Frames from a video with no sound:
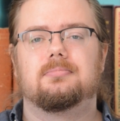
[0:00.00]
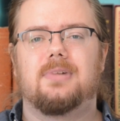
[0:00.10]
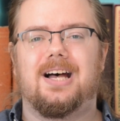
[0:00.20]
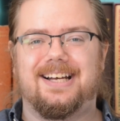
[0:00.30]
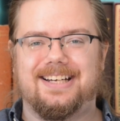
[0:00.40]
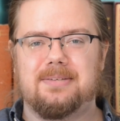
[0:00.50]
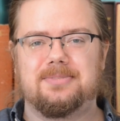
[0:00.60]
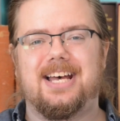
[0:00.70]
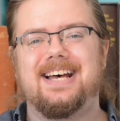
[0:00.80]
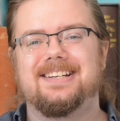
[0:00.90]
Hi, I'm
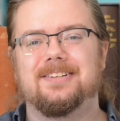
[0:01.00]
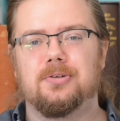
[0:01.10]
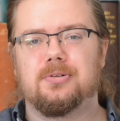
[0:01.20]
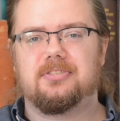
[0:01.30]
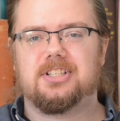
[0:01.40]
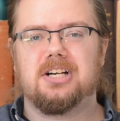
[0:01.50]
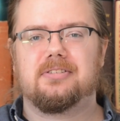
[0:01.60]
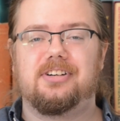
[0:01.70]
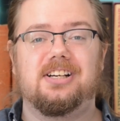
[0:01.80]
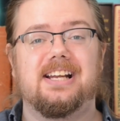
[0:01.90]
Zach, a local
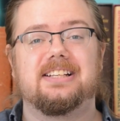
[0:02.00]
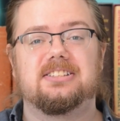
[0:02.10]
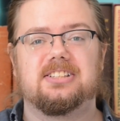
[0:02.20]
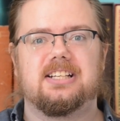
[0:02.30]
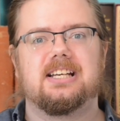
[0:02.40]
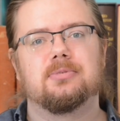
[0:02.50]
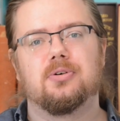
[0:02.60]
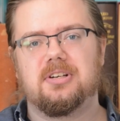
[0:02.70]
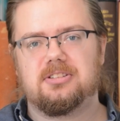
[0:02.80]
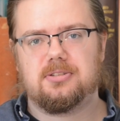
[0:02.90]
photographer, and today I'm
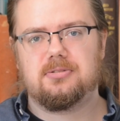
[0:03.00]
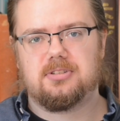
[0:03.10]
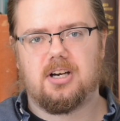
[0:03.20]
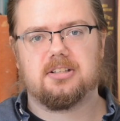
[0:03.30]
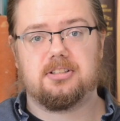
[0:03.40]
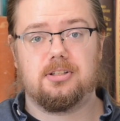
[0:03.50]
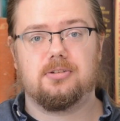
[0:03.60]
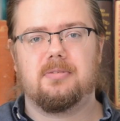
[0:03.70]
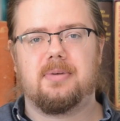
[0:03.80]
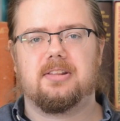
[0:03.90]
going to talk to
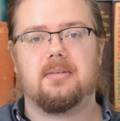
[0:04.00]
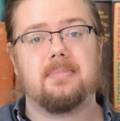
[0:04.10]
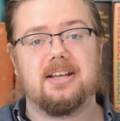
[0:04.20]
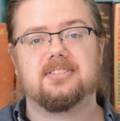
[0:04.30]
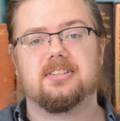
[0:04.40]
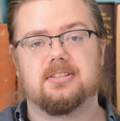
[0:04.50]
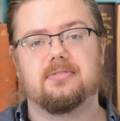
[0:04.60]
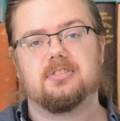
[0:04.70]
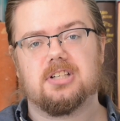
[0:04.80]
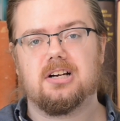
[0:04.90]
you about the basics of
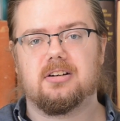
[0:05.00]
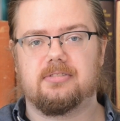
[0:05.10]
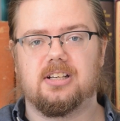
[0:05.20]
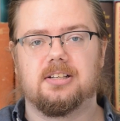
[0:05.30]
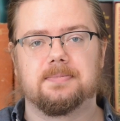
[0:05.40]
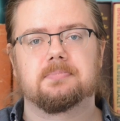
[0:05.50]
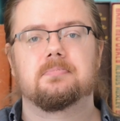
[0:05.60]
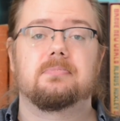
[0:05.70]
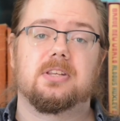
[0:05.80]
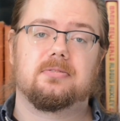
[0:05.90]
photography.
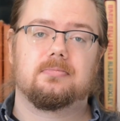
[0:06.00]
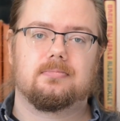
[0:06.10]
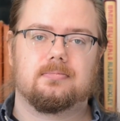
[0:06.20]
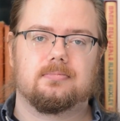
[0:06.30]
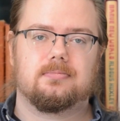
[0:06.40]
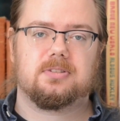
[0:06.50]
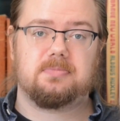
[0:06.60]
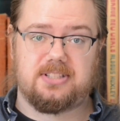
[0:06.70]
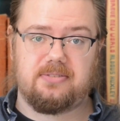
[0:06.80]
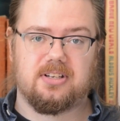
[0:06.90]

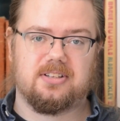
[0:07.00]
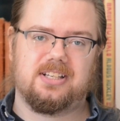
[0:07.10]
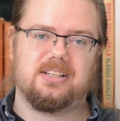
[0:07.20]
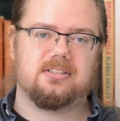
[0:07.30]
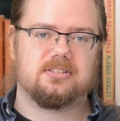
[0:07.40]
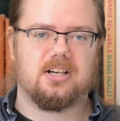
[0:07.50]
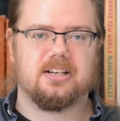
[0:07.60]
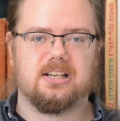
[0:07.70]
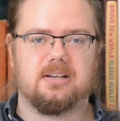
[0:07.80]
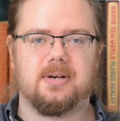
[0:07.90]
Specifically,
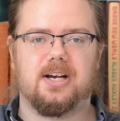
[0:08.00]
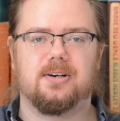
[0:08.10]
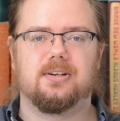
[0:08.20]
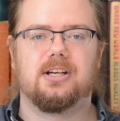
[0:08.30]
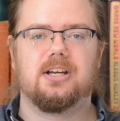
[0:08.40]
talking about